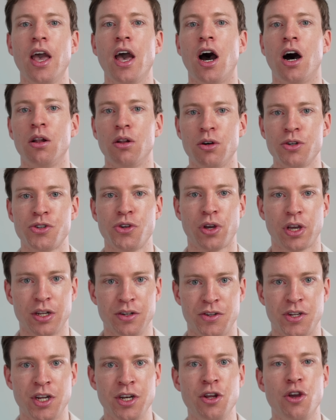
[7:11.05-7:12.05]
I'll also
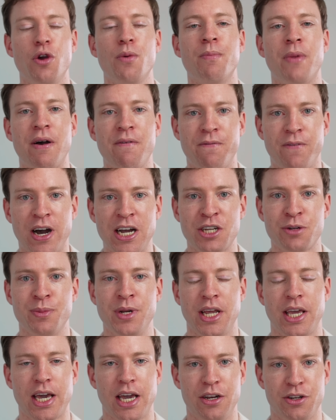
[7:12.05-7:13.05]
continue my vitamin
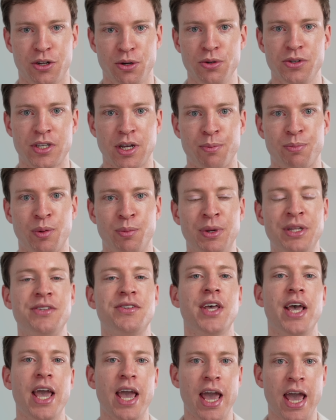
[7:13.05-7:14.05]
K2 supplements
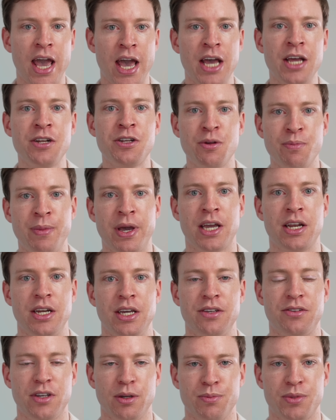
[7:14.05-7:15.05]
and
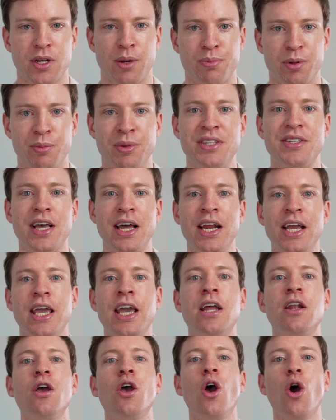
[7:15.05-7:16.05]
magnesium supplements. And
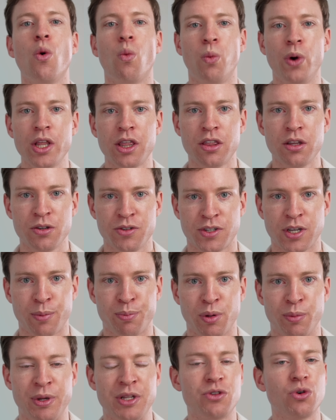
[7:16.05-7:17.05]
again, with those
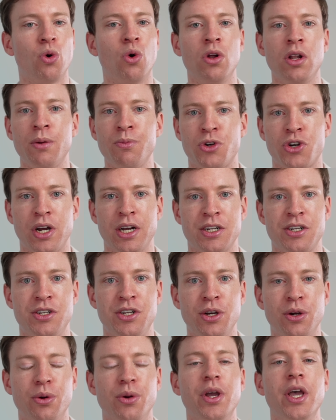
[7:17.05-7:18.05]
supplements, all I'm trying to
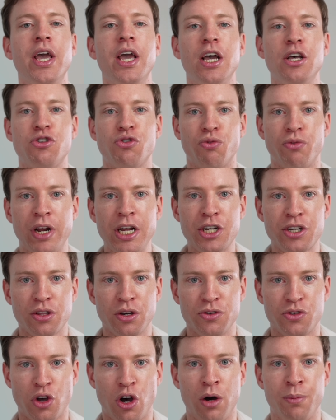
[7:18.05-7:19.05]
do is reach
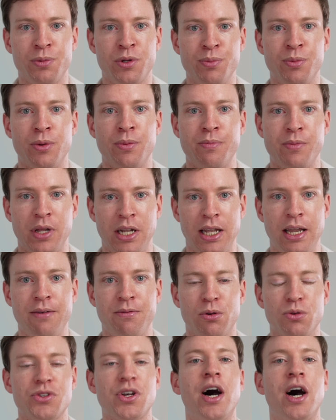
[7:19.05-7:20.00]
those optimum levels.